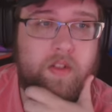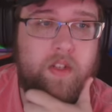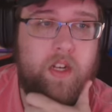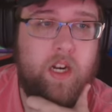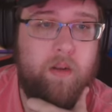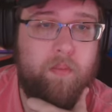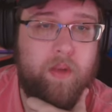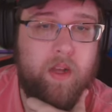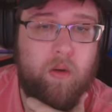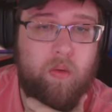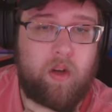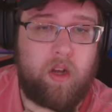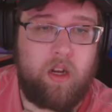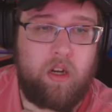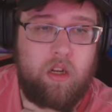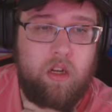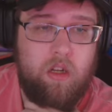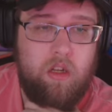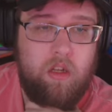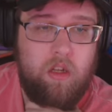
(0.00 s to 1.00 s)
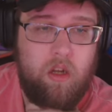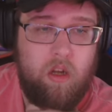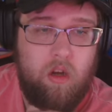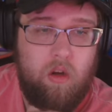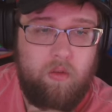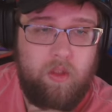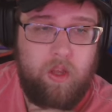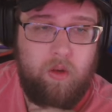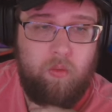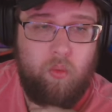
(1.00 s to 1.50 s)
Get a big win.
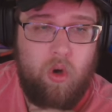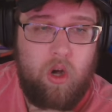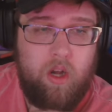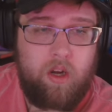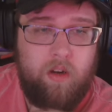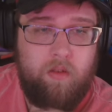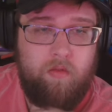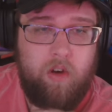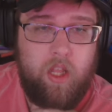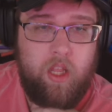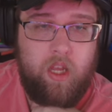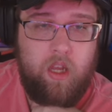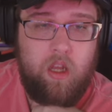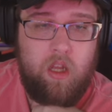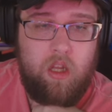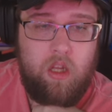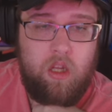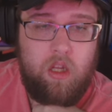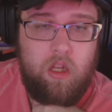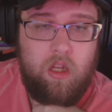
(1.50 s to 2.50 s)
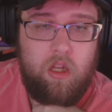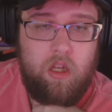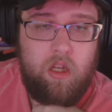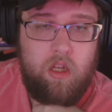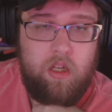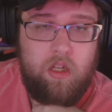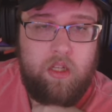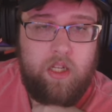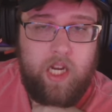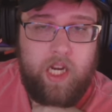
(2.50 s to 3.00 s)
Only one, really?
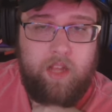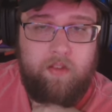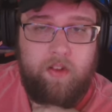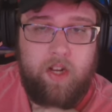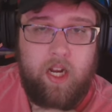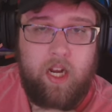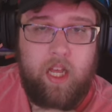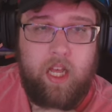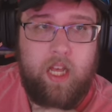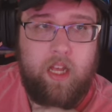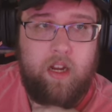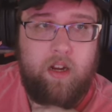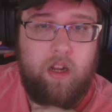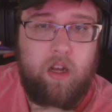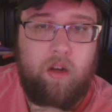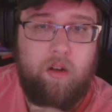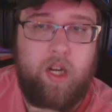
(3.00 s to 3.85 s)
Didn't even get a hit.